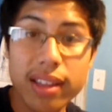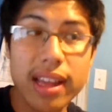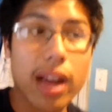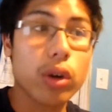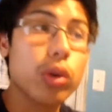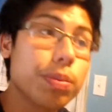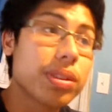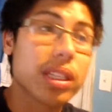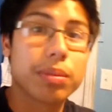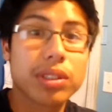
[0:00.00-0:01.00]
that, oops,
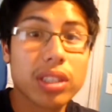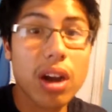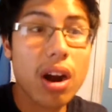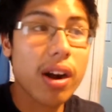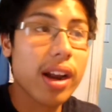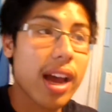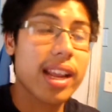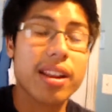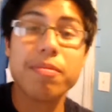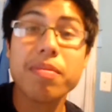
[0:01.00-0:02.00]
I'm sorry, I
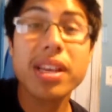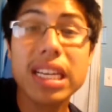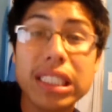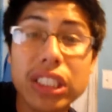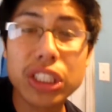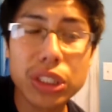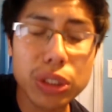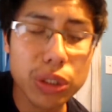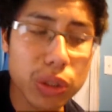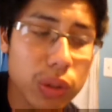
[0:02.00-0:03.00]
didn't mean
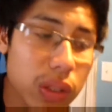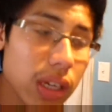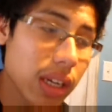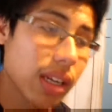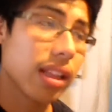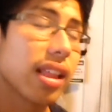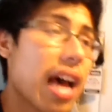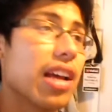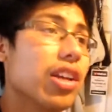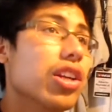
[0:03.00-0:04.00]
to,
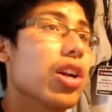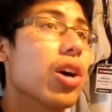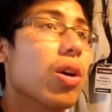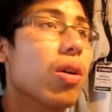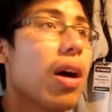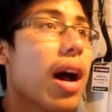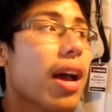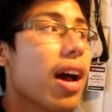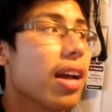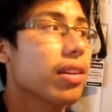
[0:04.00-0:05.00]
that, you know,
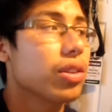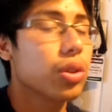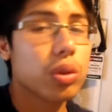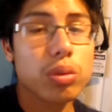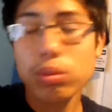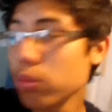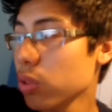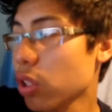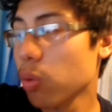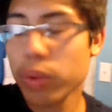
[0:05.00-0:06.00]
I, I do, you
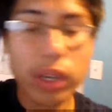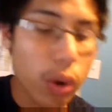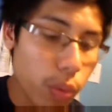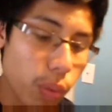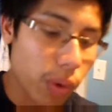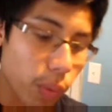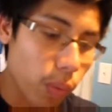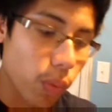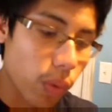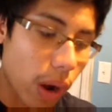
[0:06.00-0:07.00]
know, we go, we're,
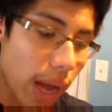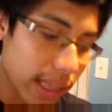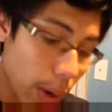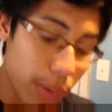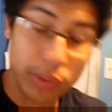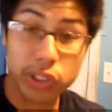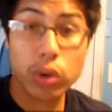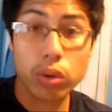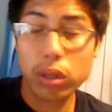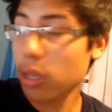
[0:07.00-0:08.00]
I thought we were
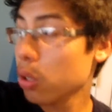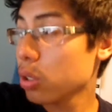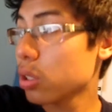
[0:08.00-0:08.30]
so close,